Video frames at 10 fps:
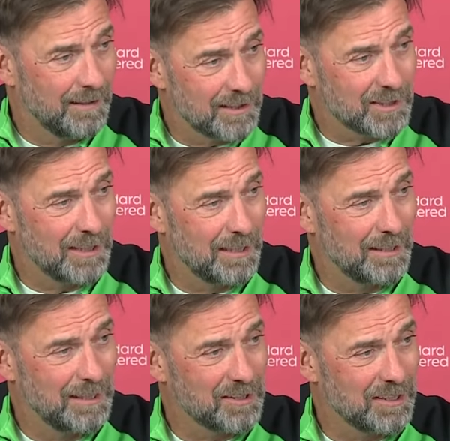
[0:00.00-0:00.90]
is
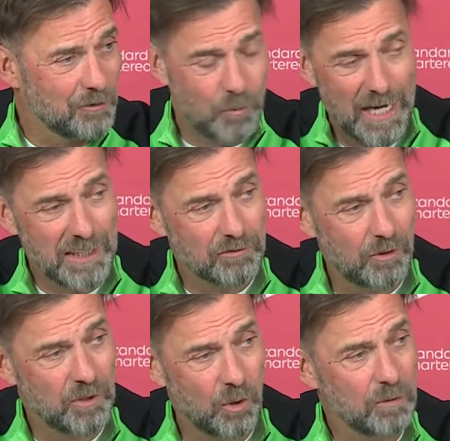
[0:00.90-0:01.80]
an advice
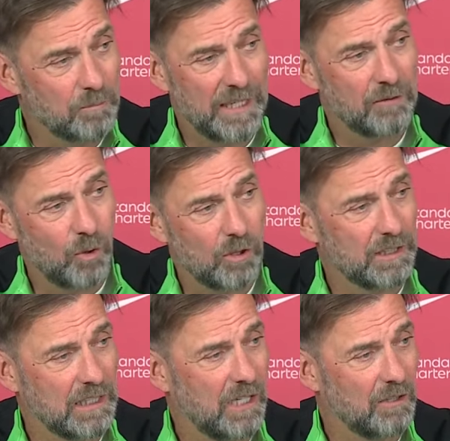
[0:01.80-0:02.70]
from the old man
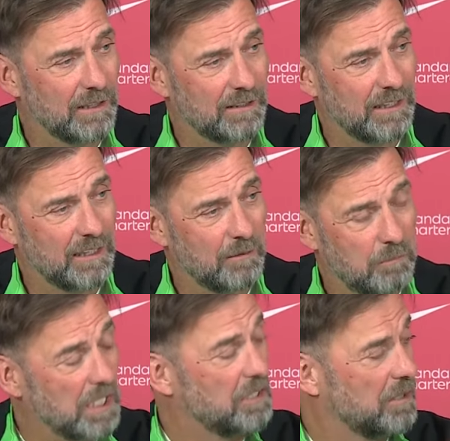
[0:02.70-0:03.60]
walking out and tell them,
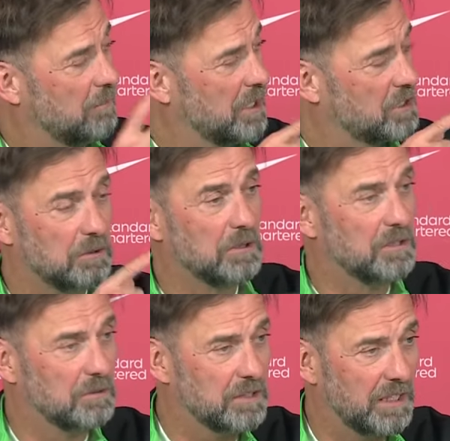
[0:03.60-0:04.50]
by the way, make
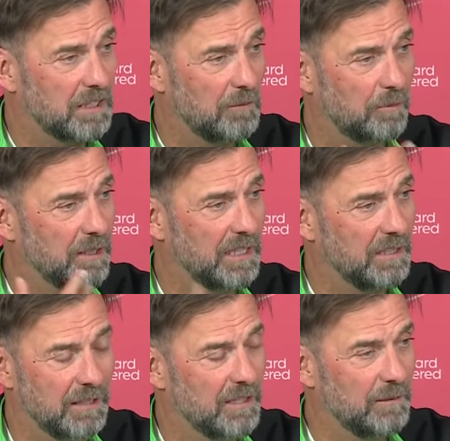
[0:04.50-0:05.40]
sure you take him, bring
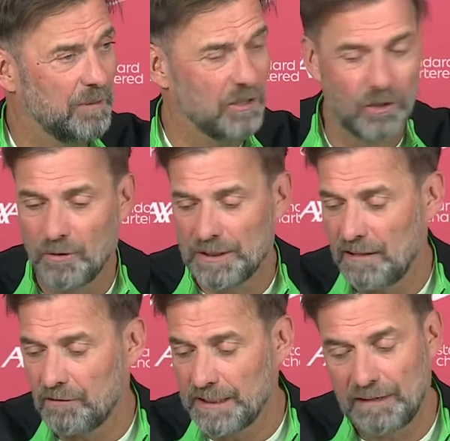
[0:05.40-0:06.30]
him in or
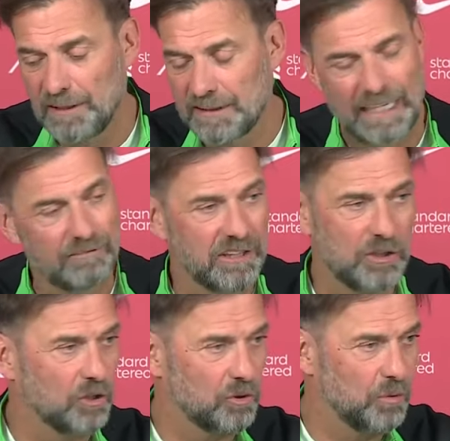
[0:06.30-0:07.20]
whatever, and I will definitely
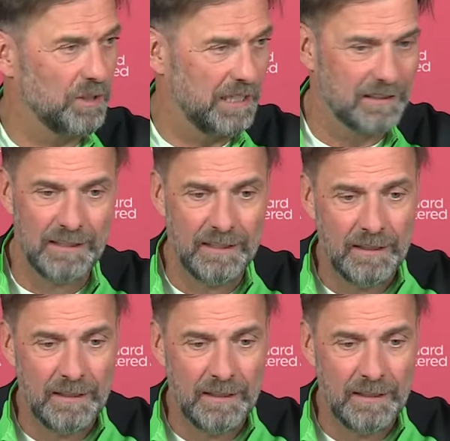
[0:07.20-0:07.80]
not do that.